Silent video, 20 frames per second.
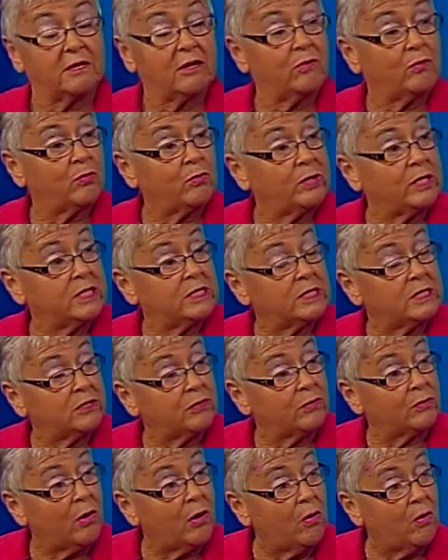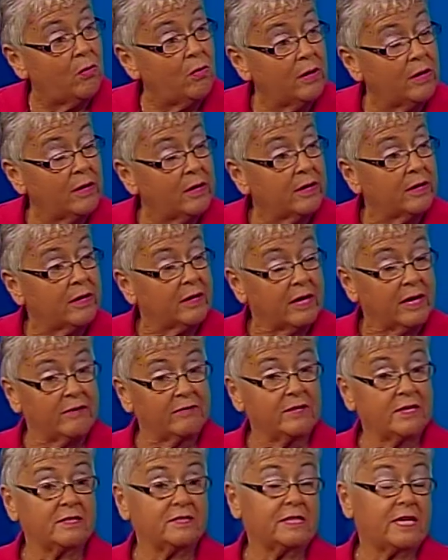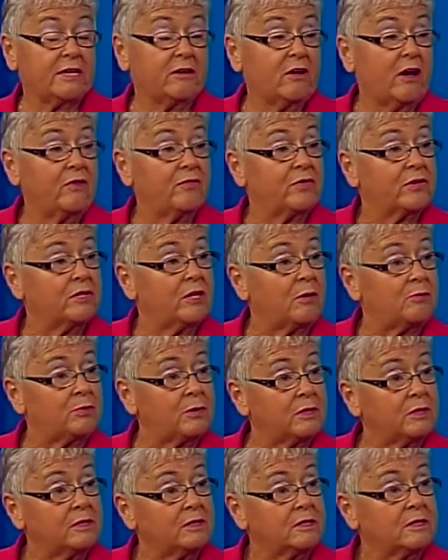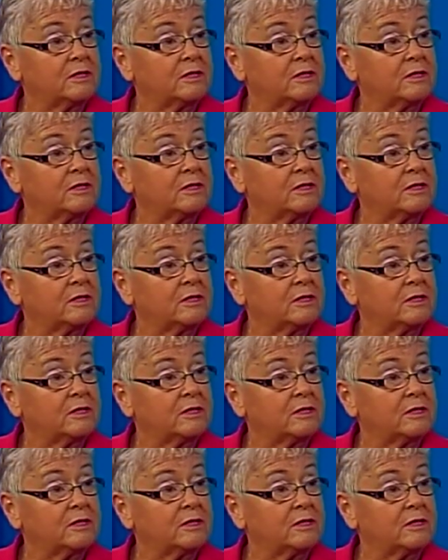weeks in a row, and then take off a couple.